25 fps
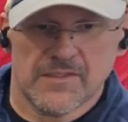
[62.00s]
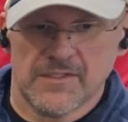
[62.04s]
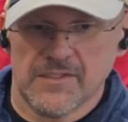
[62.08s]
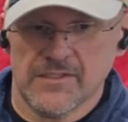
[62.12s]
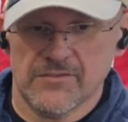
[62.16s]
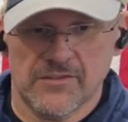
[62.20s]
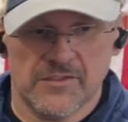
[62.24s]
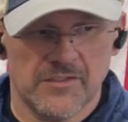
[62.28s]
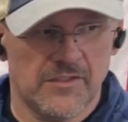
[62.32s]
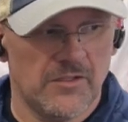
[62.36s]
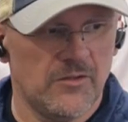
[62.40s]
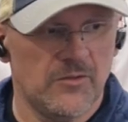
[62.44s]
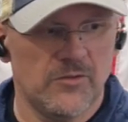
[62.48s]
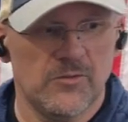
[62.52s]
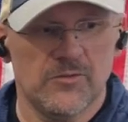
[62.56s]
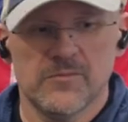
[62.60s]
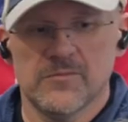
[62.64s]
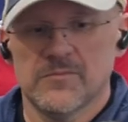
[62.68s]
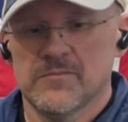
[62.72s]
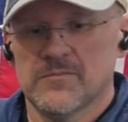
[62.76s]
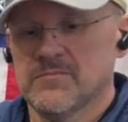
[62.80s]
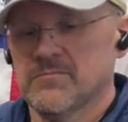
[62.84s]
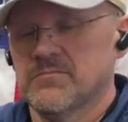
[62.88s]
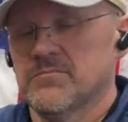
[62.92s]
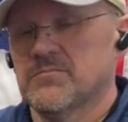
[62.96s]
could even go,
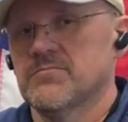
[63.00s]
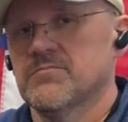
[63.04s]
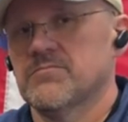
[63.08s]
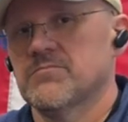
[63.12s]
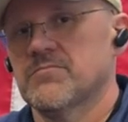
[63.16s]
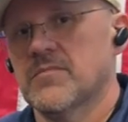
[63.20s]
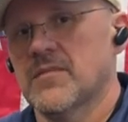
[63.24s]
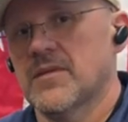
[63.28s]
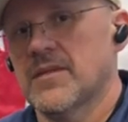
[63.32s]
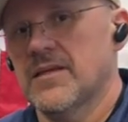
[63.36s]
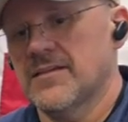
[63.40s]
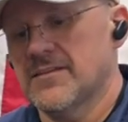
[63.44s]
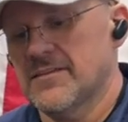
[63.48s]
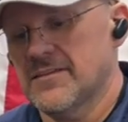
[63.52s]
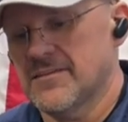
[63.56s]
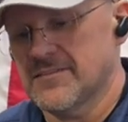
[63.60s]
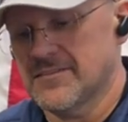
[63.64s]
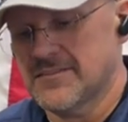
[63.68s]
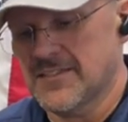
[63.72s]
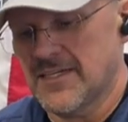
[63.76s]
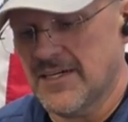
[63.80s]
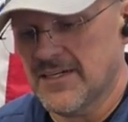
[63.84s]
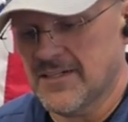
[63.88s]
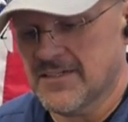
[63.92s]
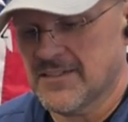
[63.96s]
got the
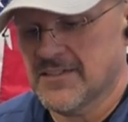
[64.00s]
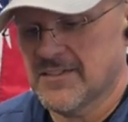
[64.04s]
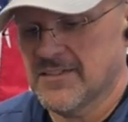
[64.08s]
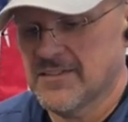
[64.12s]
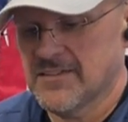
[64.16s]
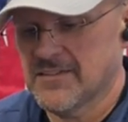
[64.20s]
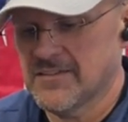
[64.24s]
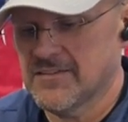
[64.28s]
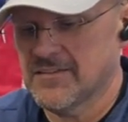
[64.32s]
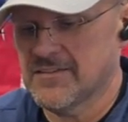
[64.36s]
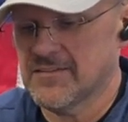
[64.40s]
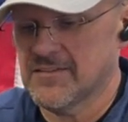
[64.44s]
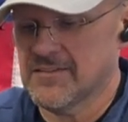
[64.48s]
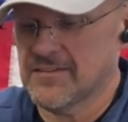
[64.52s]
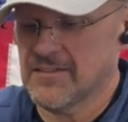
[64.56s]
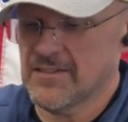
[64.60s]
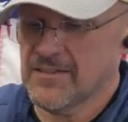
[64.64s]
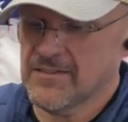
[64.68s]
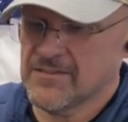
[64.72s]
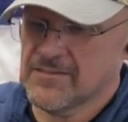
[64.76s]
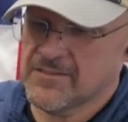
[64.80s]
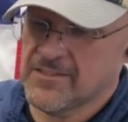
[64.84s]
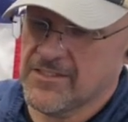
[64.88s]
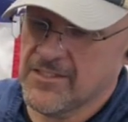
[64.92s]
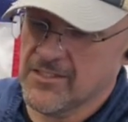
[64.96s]
stock
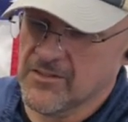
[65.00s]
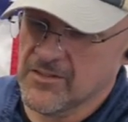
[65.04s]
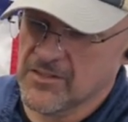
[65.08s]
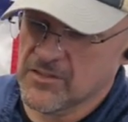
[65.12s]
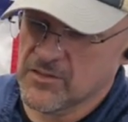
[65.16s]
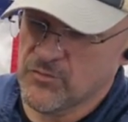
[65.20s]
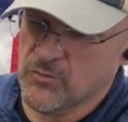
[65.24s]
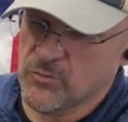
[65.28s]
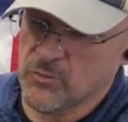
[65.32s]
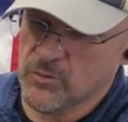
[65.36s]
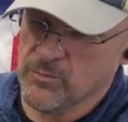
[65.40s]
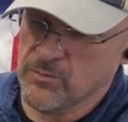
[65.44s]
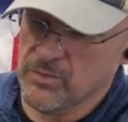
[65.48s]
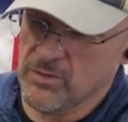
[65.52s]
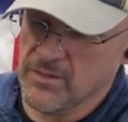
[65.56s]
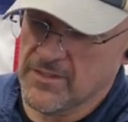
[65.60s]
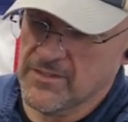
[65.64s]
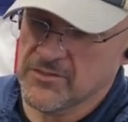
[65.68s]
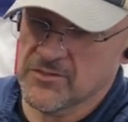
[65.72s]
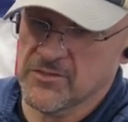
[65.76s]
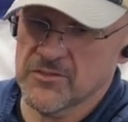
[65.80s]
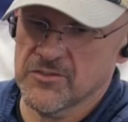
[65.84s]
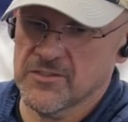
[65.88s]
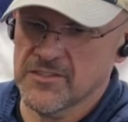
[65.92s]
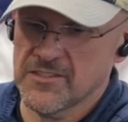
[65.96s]
uh, TRX4
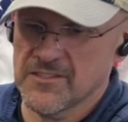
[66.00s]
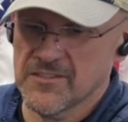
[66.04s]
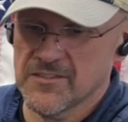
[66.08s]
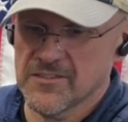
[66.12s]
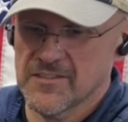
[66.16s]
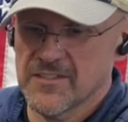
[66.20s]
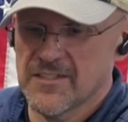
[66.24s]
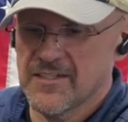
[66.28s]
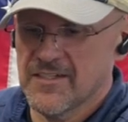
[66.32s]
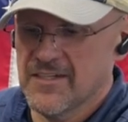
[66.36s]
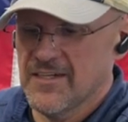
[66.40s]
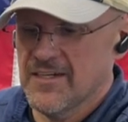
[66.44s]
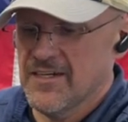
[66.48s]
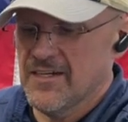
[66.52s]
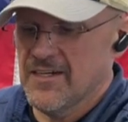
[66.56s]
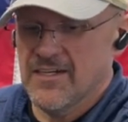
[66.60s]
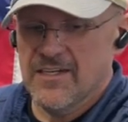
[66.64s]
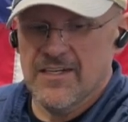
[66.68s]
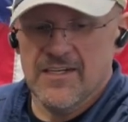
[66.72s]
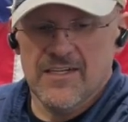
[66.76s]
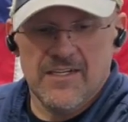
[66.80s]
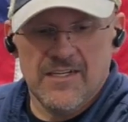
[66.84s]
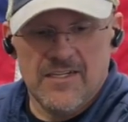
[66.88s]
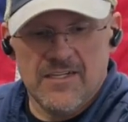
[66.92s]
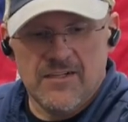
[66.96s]
Blazers here
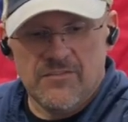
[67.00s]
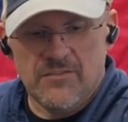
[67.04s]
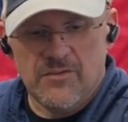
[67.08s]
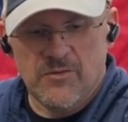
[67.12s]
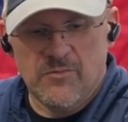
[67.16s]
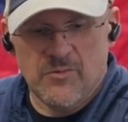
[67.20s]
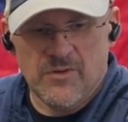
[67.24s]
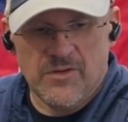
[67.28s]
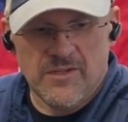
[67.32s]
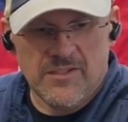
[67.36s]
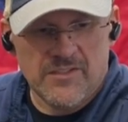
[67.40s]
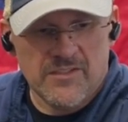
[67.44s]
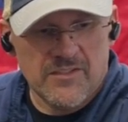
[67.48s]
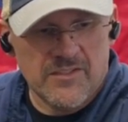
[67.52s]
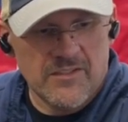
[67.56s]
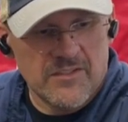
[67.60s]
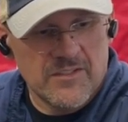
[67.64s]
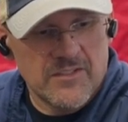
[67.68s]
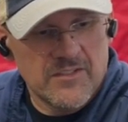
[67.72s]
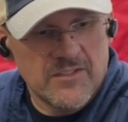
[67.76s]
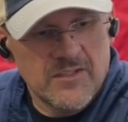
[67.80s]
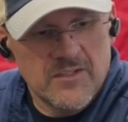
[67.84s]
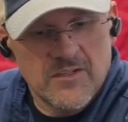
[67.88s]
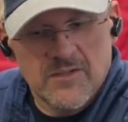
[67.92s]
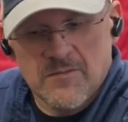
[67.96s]
if you wanted
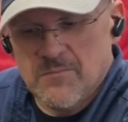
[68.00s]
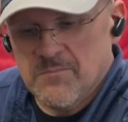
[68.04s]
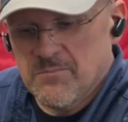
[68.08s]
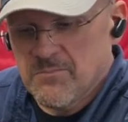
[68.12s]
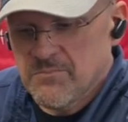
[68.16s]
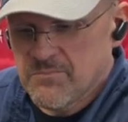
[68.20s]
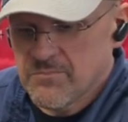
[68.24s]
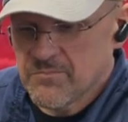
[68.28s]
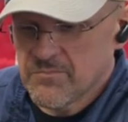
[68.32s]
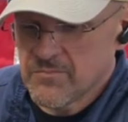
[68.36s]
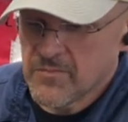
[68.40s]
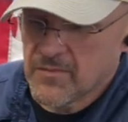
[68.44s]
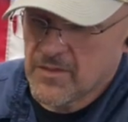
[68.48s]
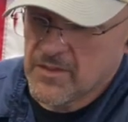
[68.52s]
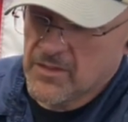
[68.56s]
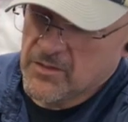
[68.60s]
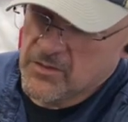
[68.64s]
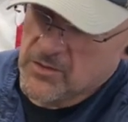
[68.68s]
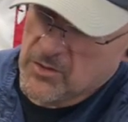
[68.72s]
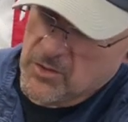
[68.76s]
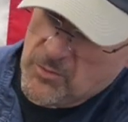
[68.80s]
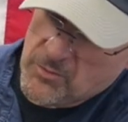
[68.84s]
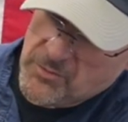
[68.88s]
to, you know,